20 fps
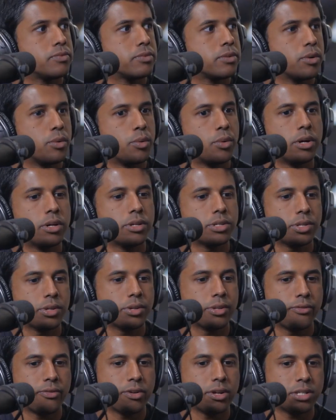Well, so the
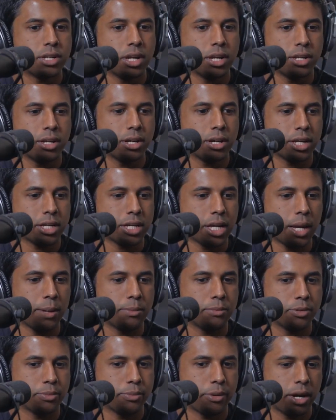first idea that came to
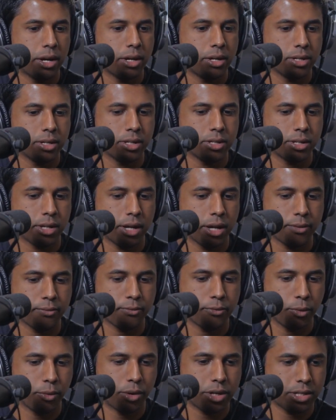mind is
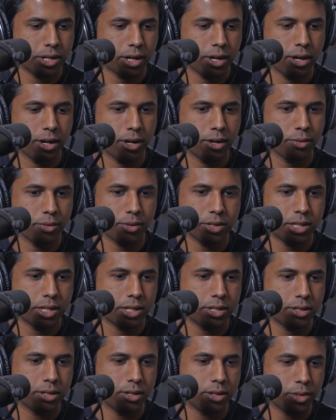once I
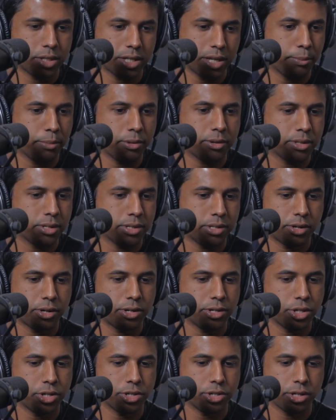built the search
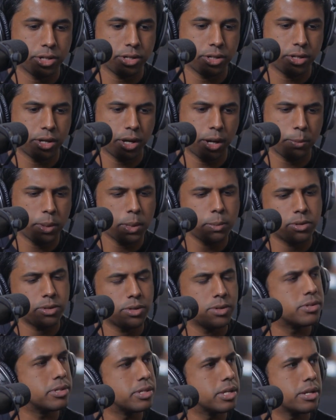engine, people used
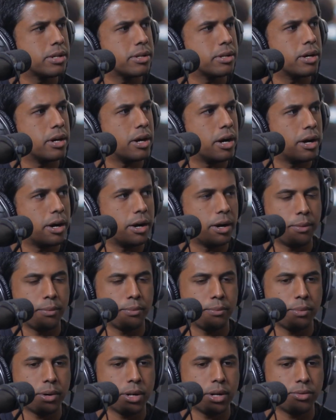it,
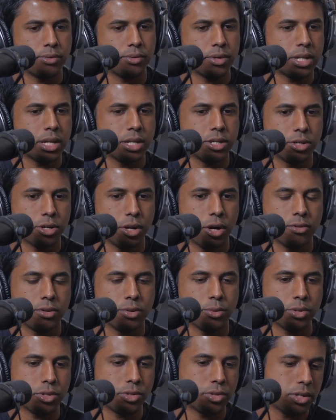but retention
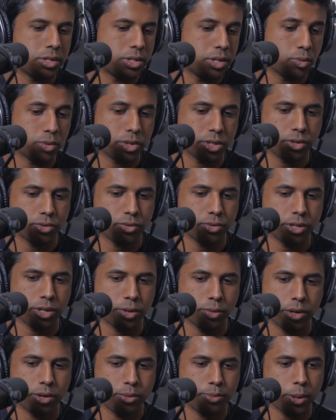wasn't really well.
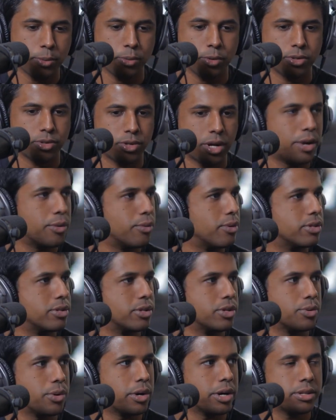People would try it once or
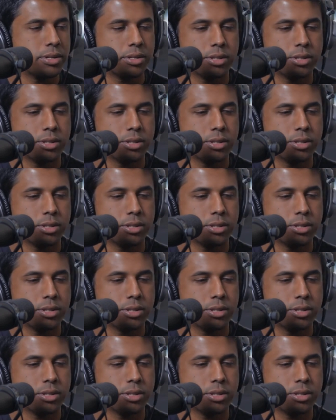twice.